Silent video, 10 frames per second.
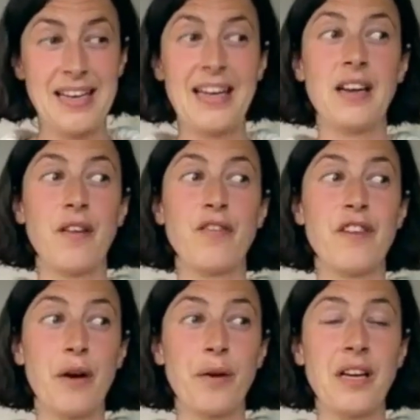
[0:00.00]
in a
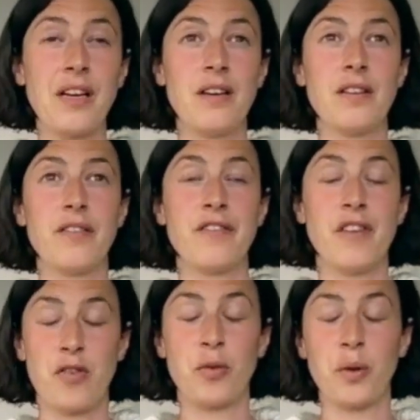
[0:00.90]
very
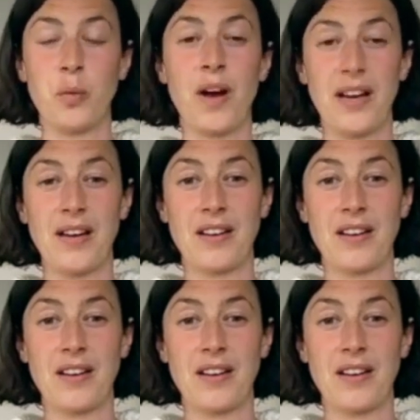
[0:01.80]
visceral way,